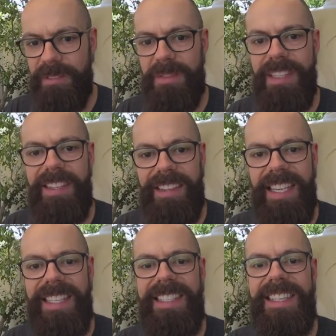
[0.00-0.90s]
for the
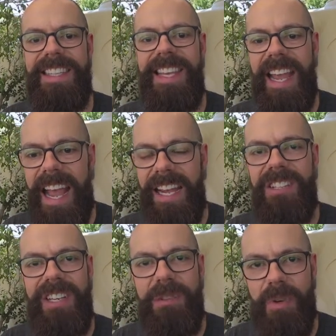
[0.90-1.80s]
things that they
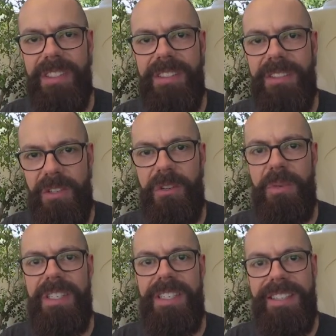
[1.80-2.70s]
actually want to do,
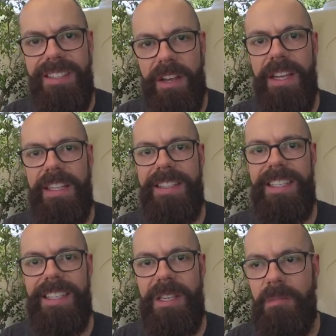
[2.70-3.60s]
which is science
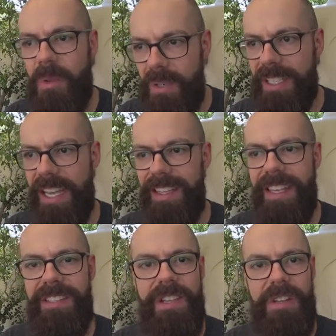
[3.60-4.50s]
and communicate
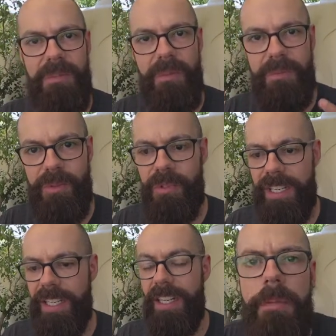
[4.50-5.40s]
that science more
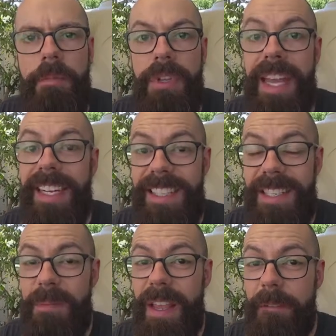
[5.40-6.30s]
broadly. But there needs
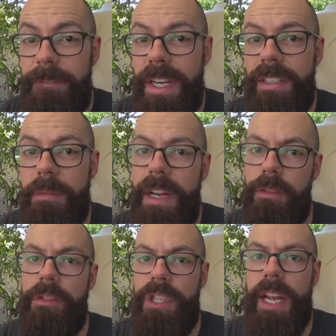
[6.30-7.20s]
to be a
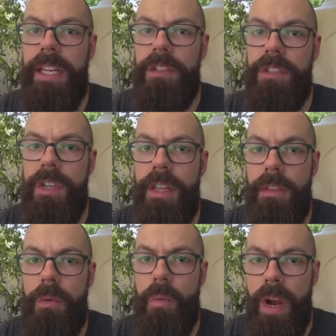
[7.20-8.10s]
fundamental change
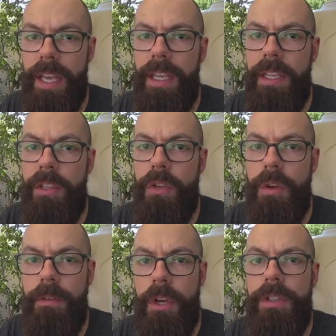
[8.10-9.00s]
in the way
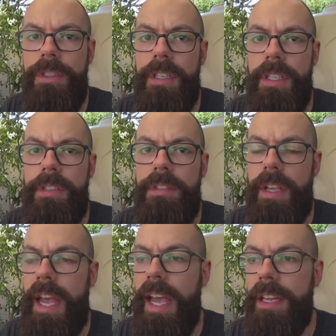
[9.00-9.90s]
universities
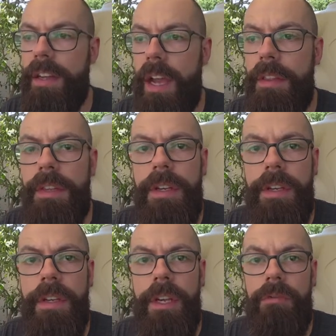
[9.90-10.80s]
and
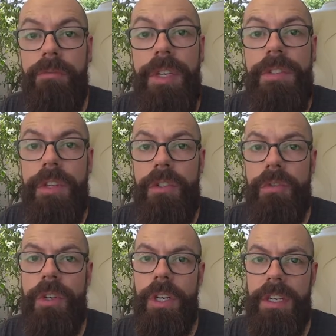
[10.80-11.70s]
other research
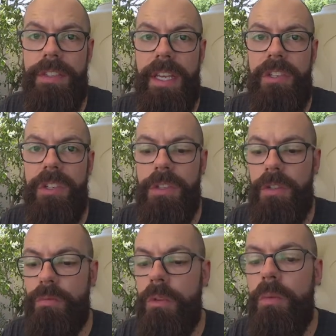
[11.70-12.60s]

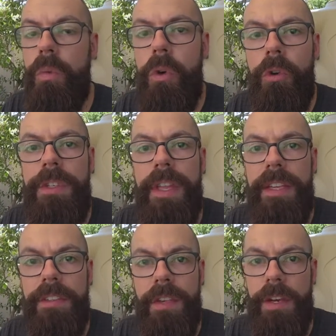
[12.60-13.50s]
organizations reward
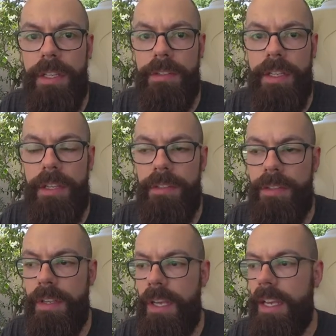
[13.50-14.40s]
their scientists.